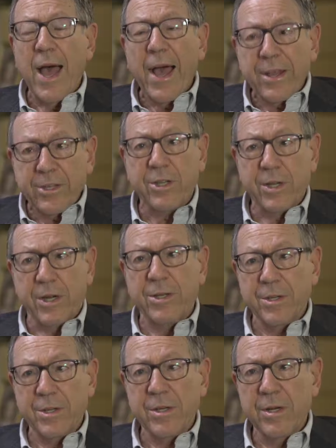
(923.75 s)

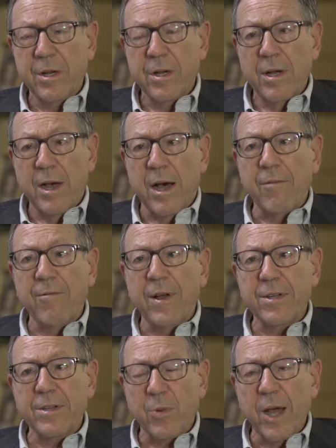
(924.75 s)
exodus of
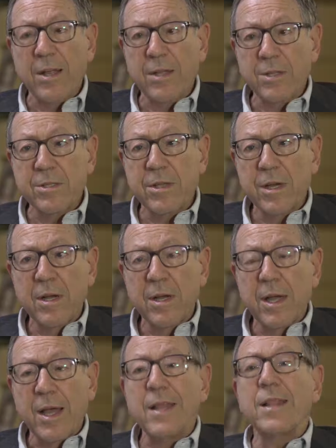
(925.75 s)
Venezuelans
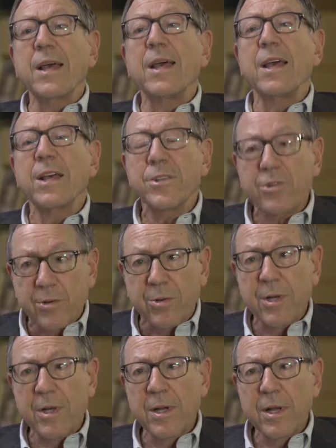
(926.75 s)
in the
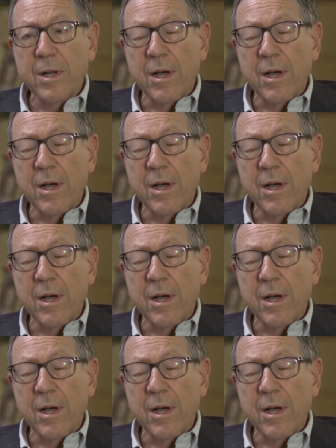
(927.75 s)
history